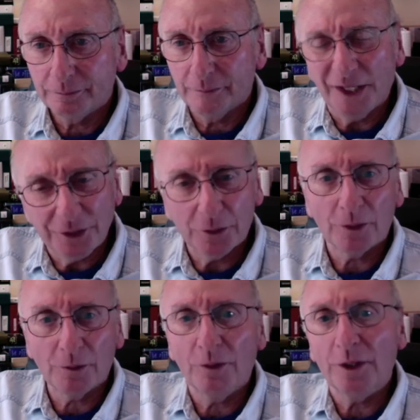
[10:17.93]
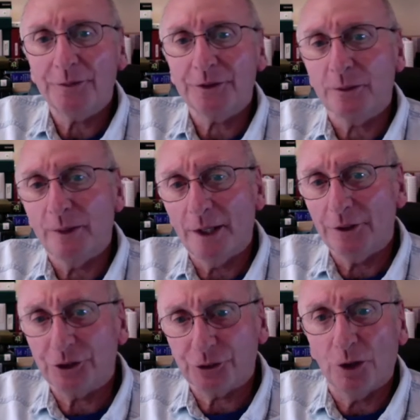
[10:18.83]
yes, there are grown-ups around,
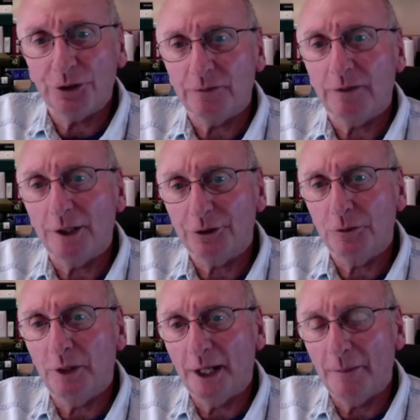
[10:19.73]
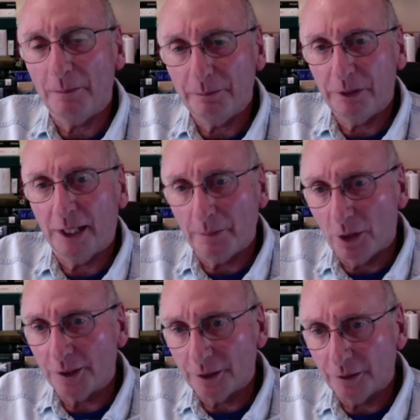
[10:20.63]
and strokes of luck do play a
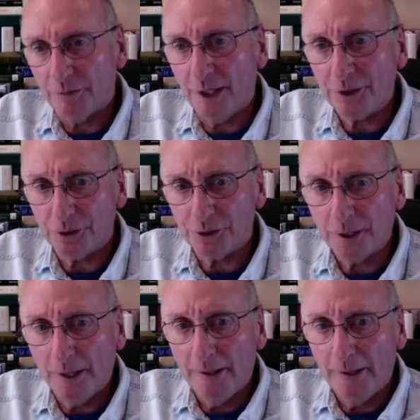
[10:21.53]
part in their adventures,